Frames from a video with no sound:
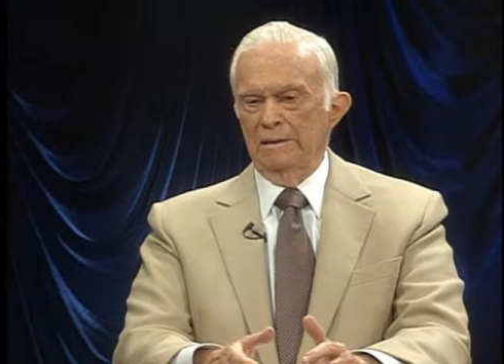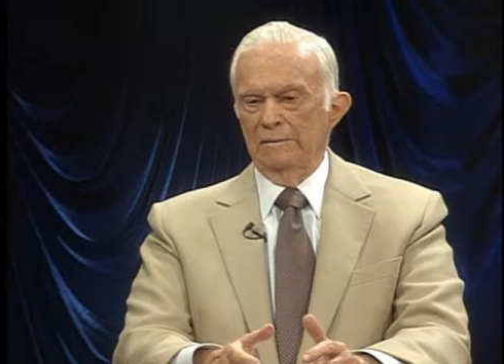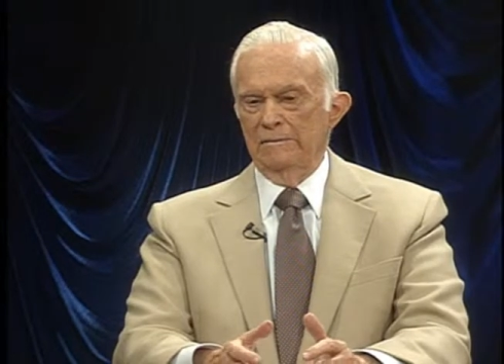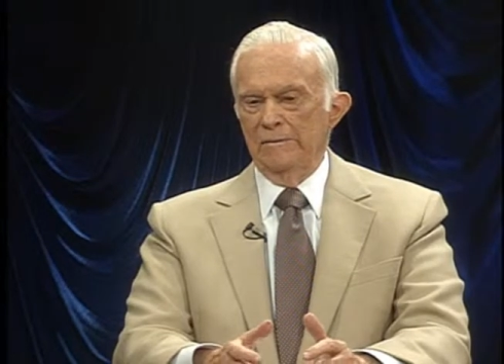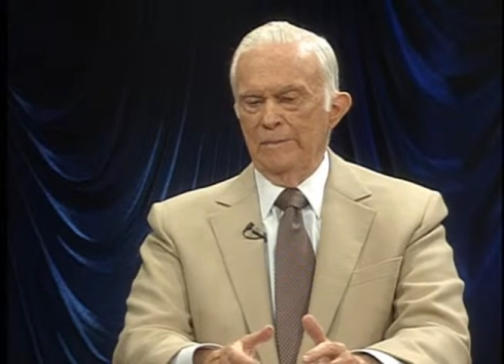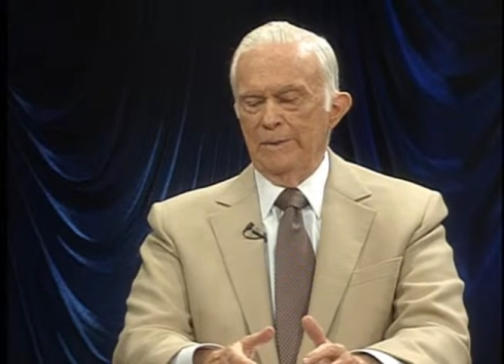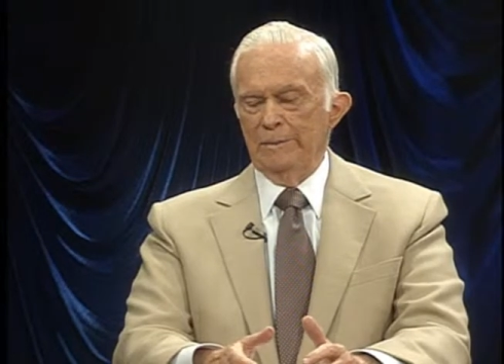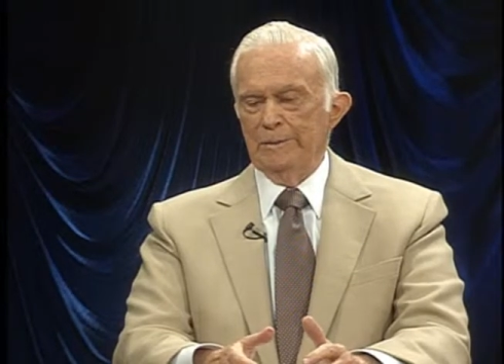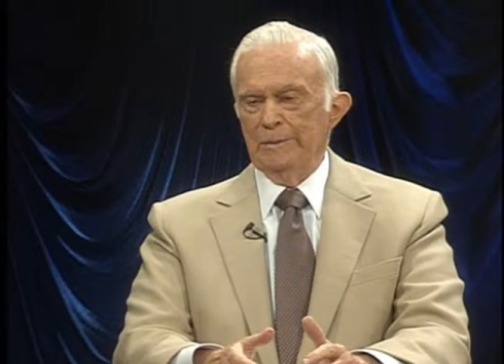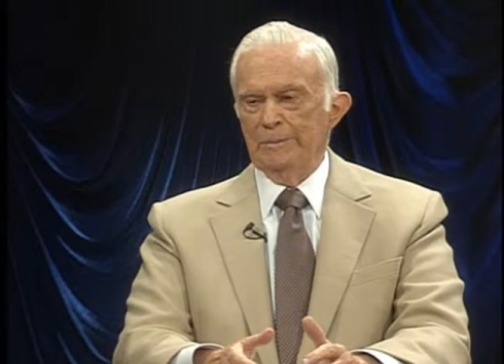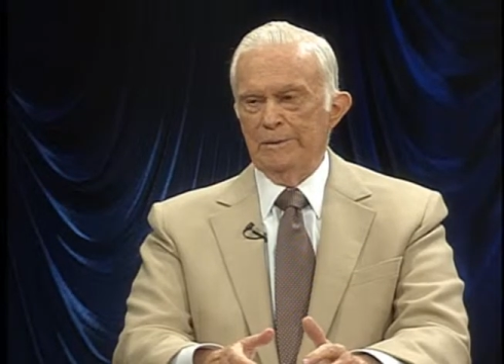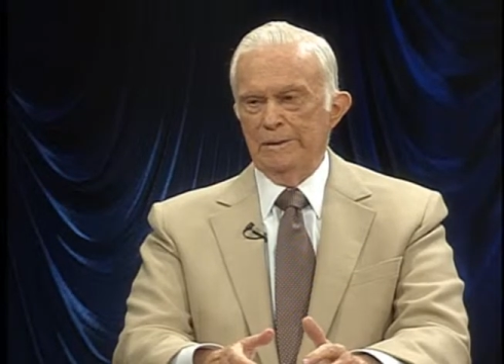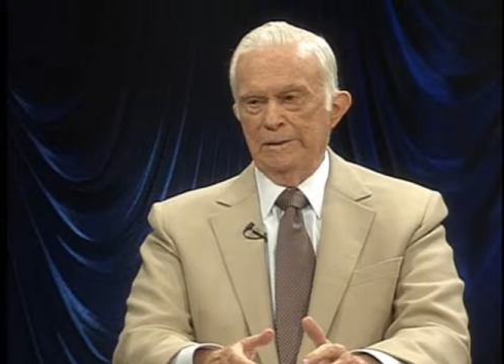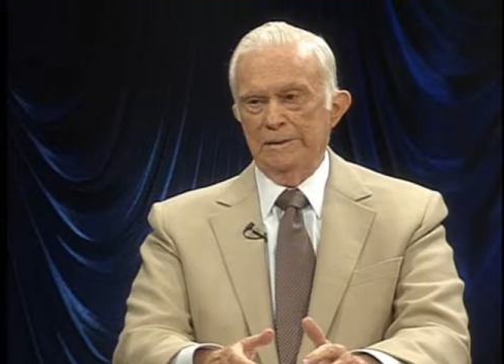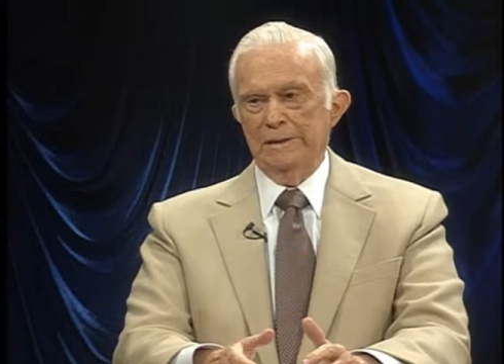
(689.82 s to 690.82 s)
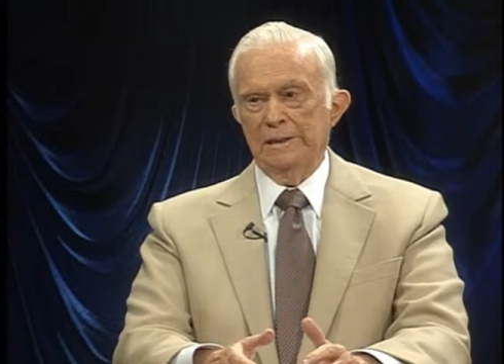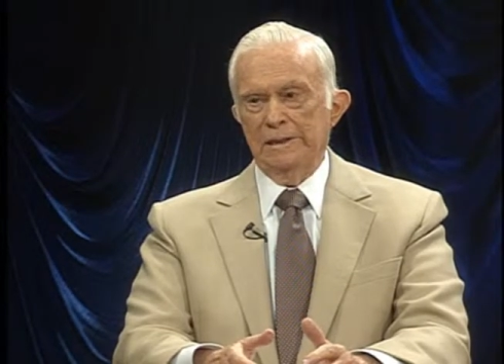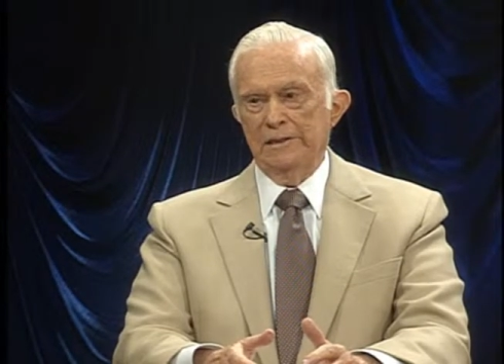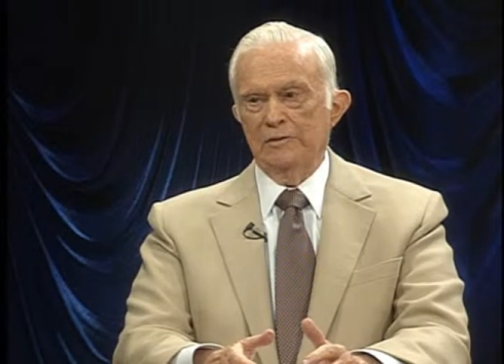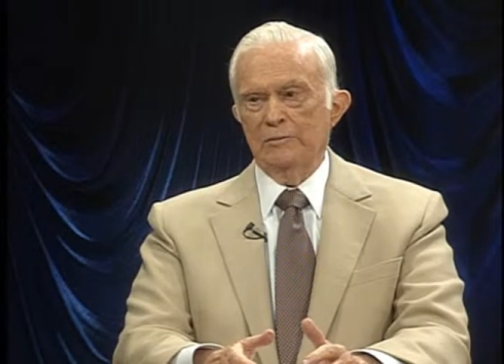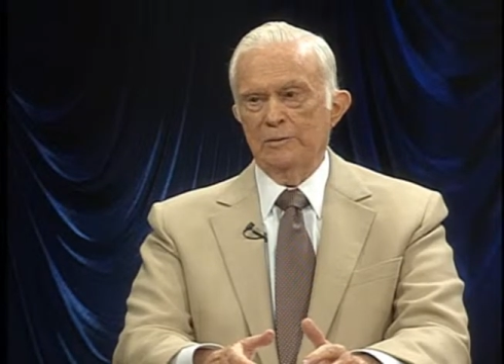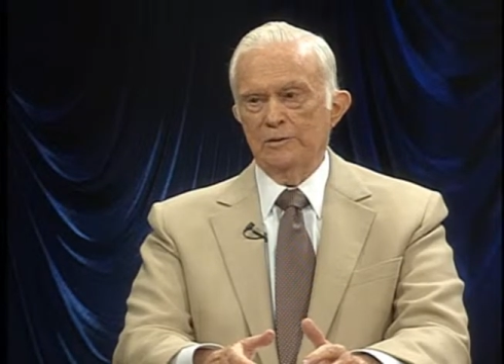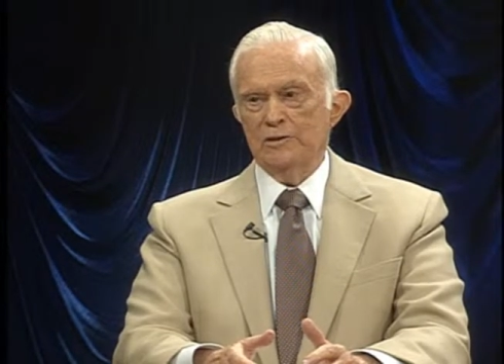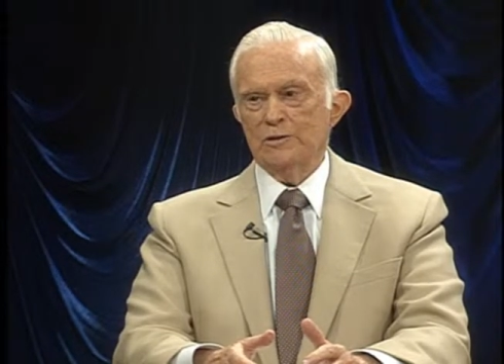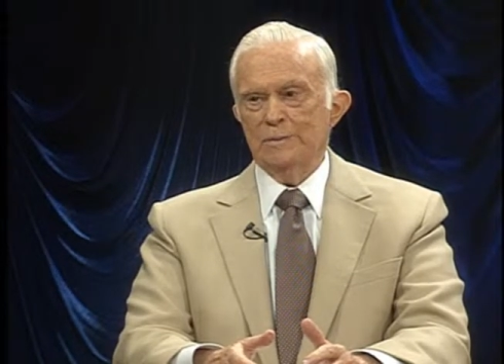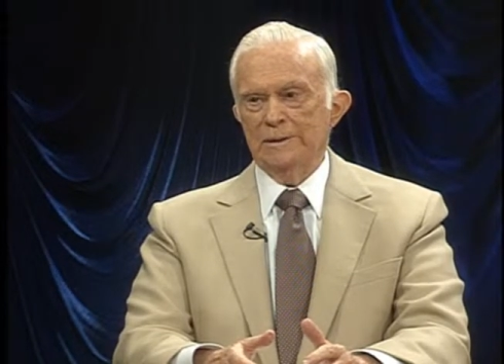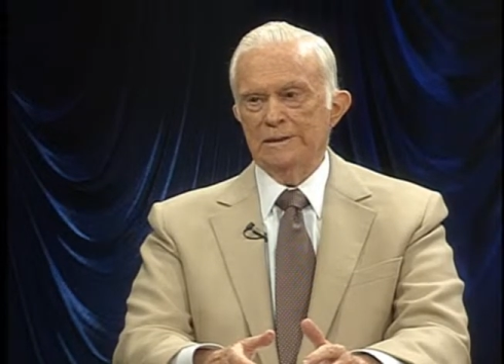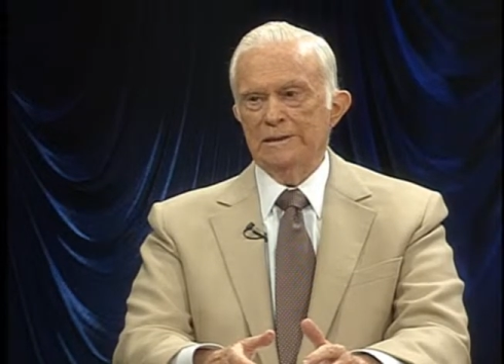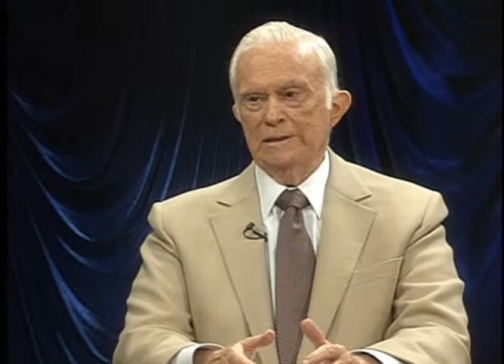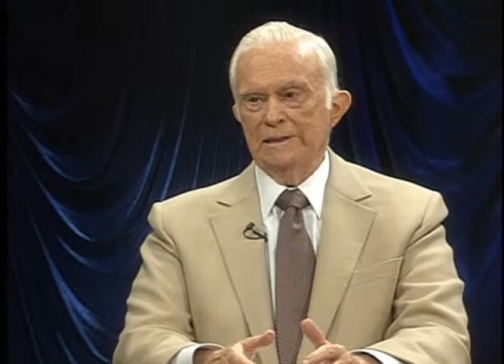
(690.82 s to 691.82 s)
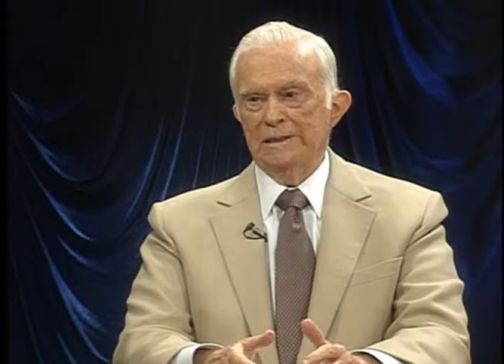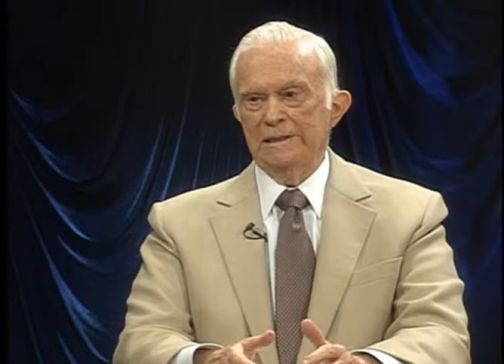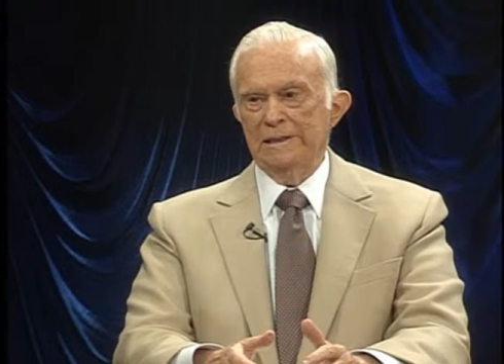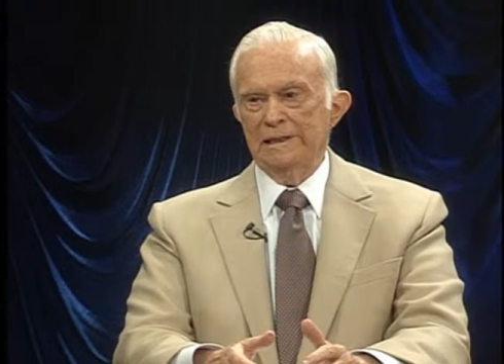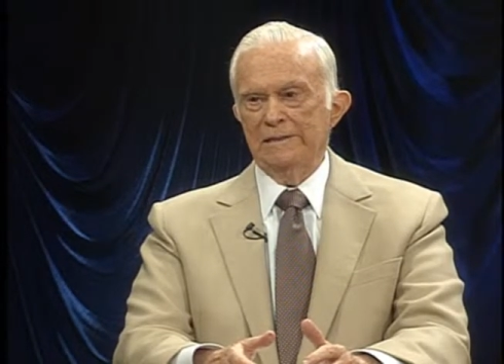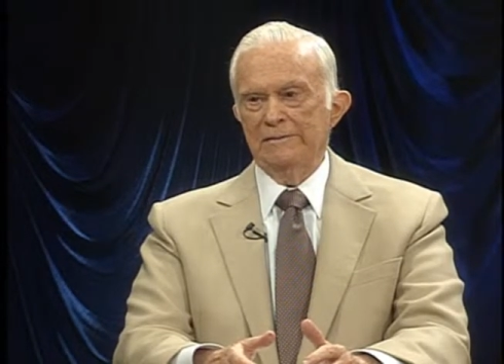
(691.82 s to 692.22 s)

Republican Party today is more split today than